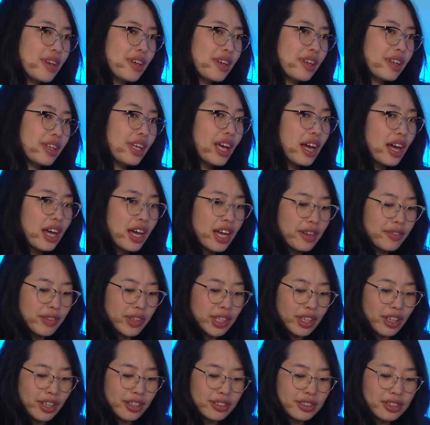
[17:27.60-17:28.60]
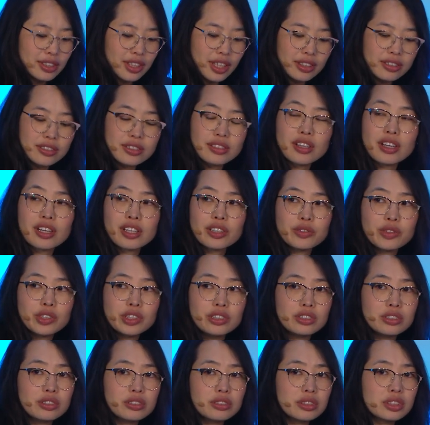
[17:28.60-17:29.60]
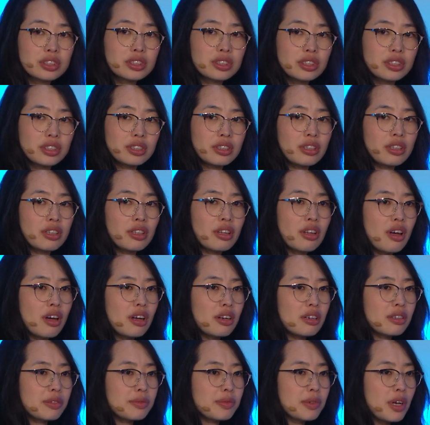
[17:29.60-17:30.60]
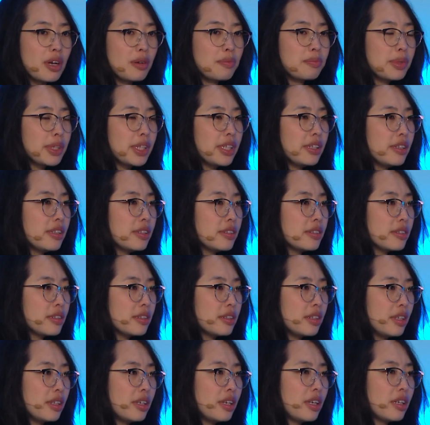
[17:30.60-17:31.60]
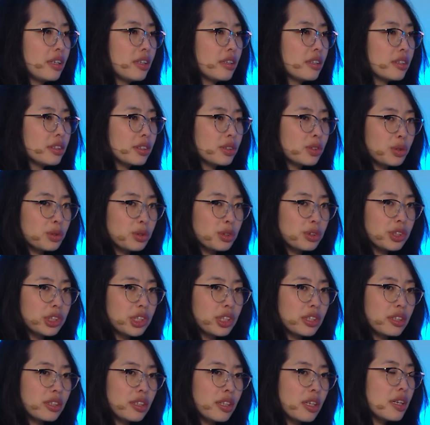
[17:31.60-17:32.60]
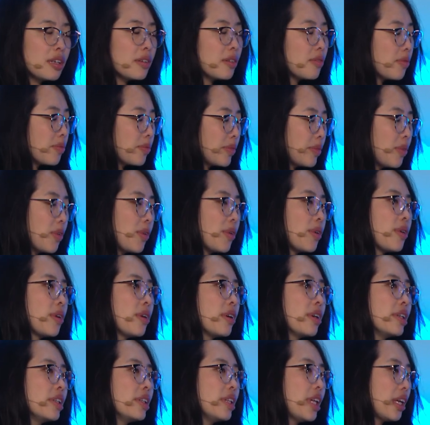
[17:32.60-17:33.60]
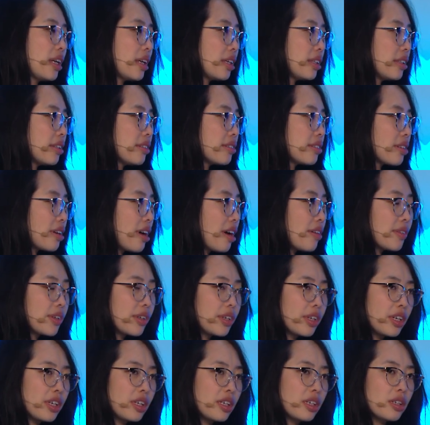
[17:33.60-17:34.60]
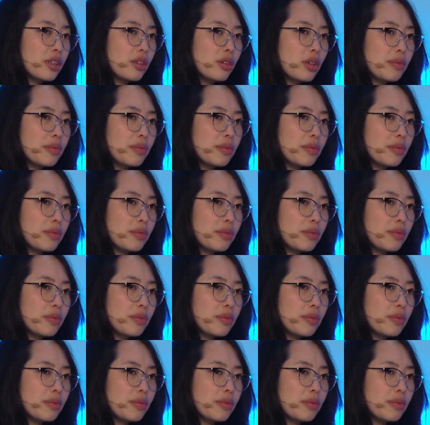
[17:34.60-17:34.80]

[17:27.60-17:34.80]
Yeah, I mean, at SelectStar, we do see a lot of companies needing a solution for data discovery.